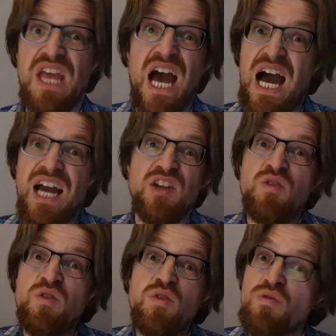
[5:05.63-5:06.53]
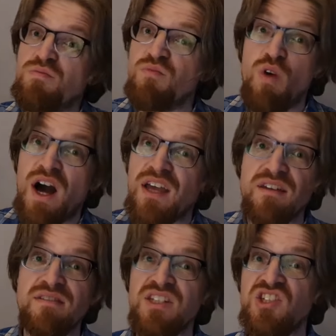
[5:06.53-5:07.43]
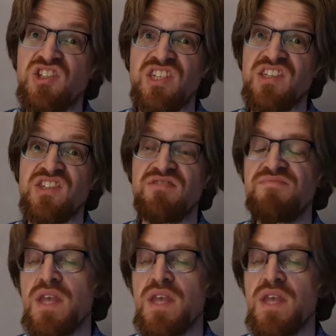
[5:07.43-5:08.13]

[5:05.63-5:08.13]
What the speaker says: I don't know why, it just is.